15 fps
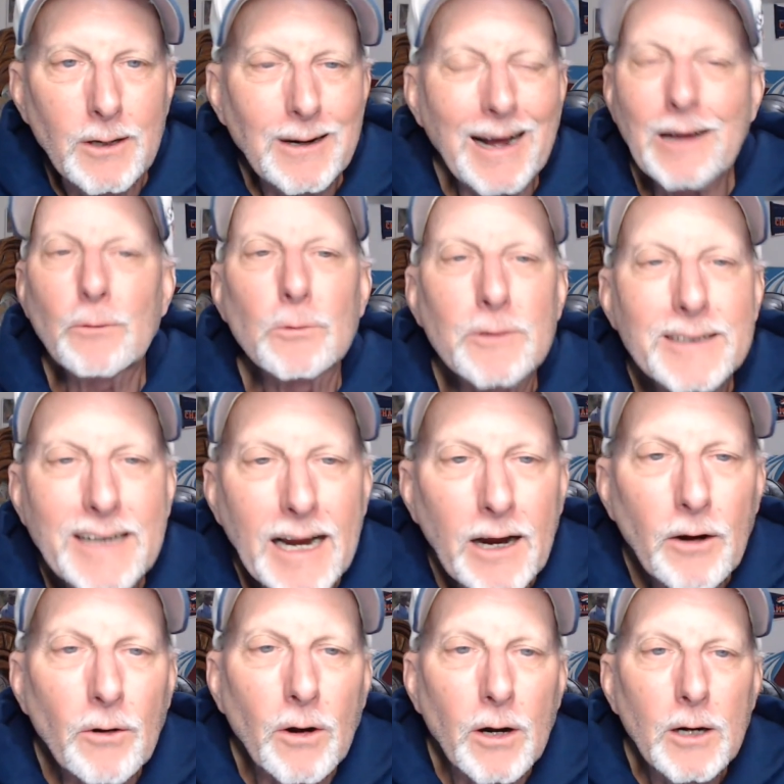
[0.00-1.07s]
I don't really
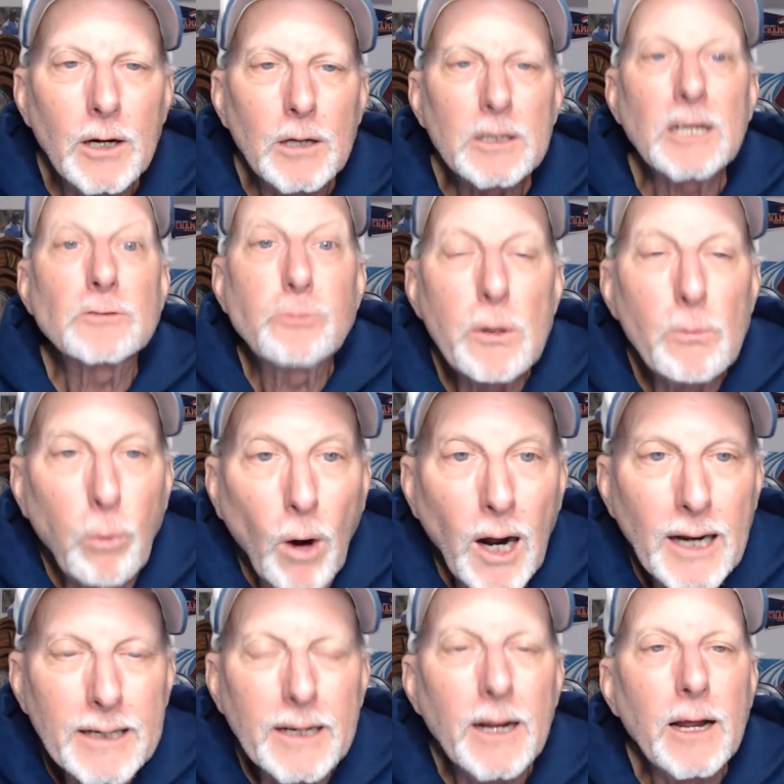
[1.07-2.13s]
care because we
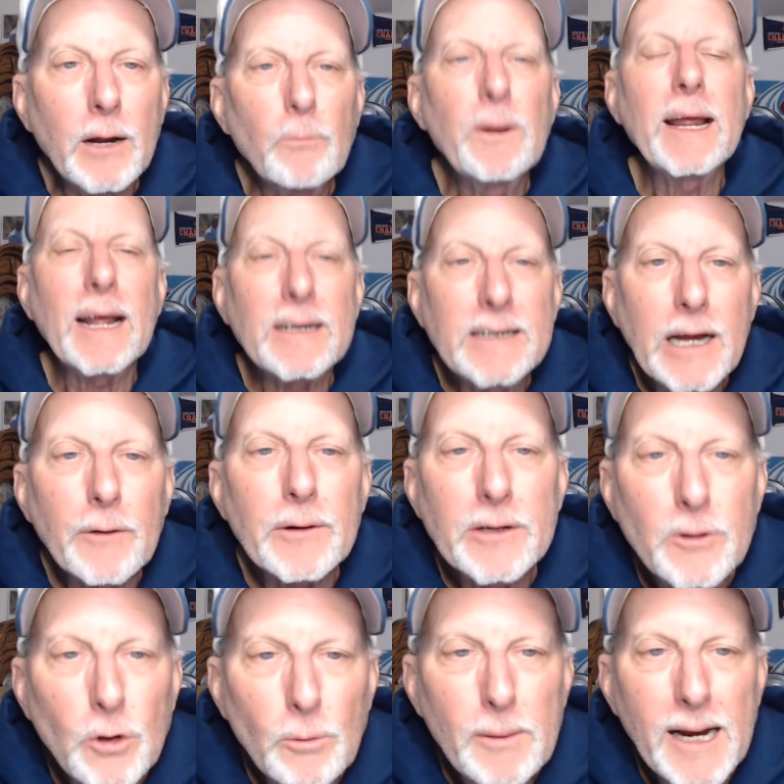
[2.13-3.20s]
won. And we had Gary
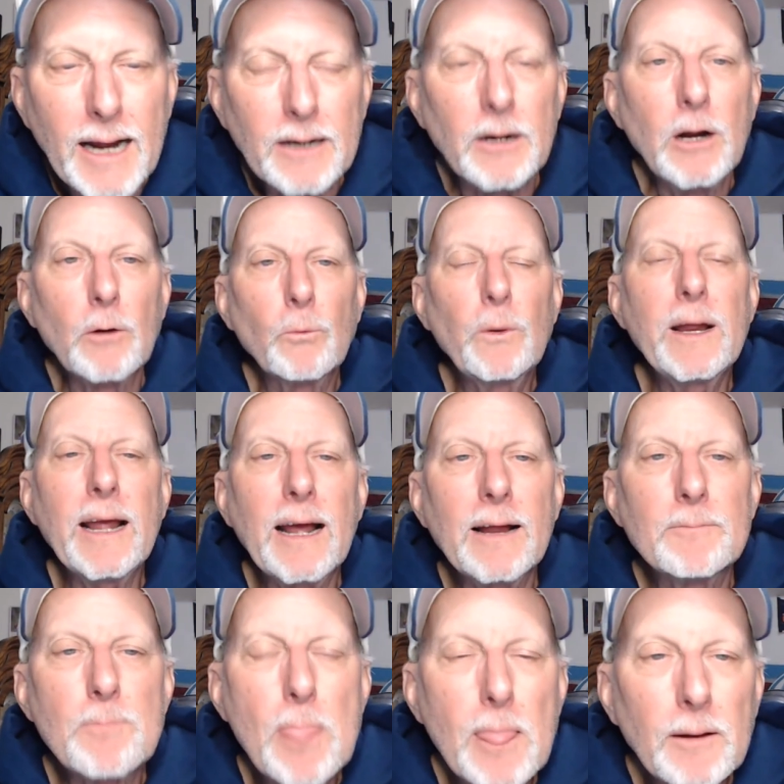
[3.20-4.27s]
Kubiak. We
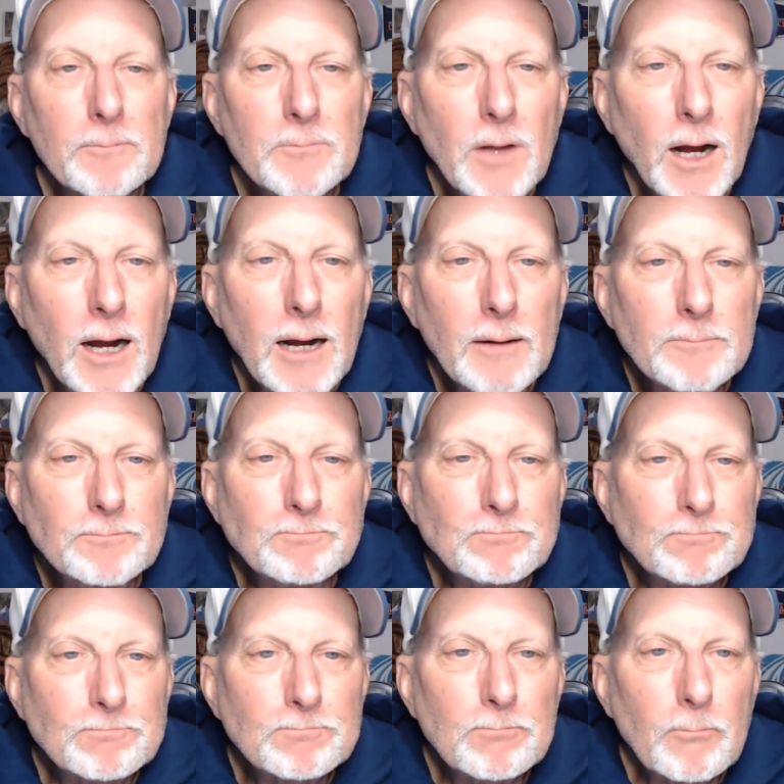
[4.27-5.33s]
had
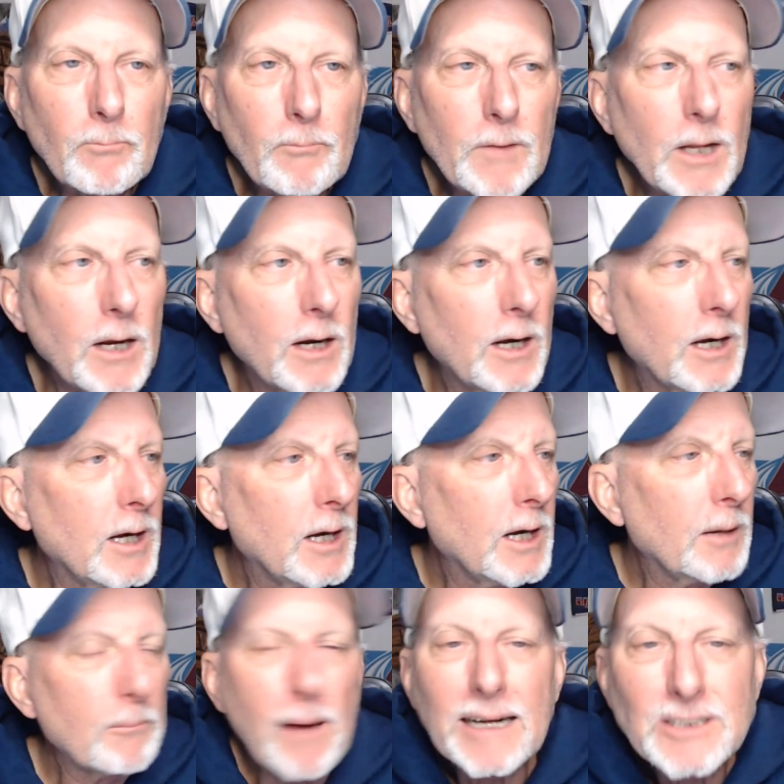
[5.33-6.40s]

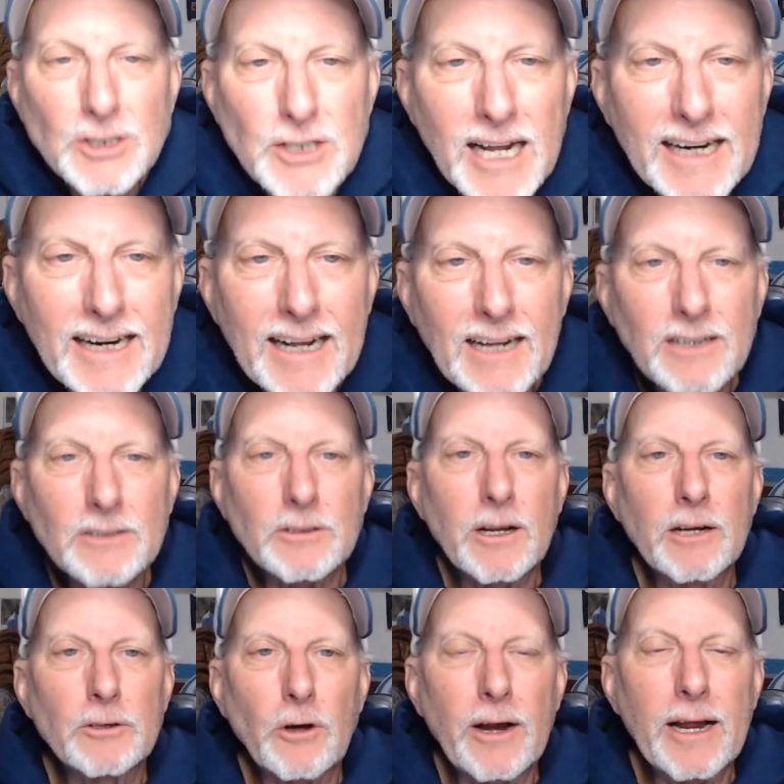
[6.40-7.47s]
Mike Shanahan
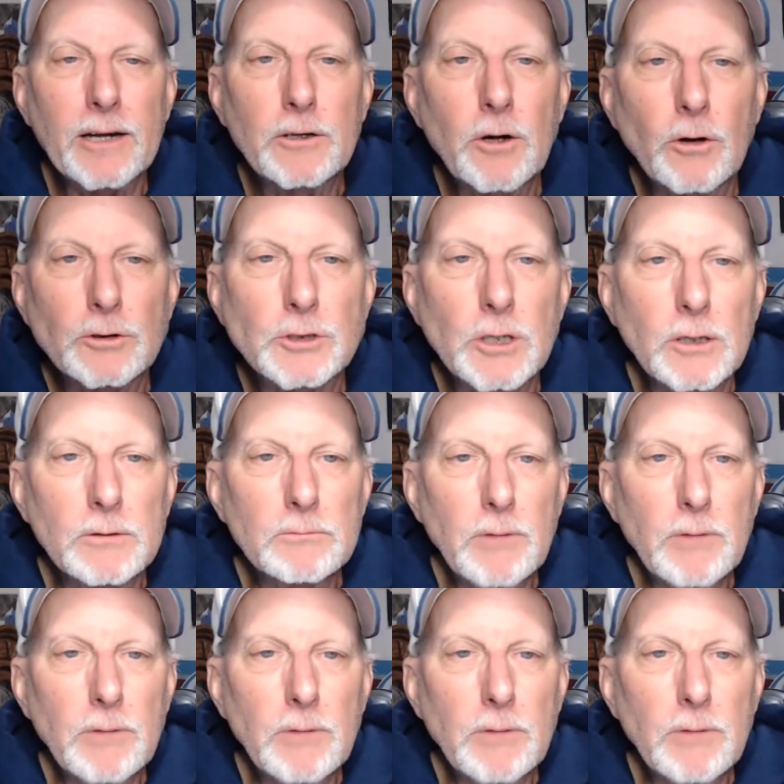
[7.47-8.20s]
as our head coach.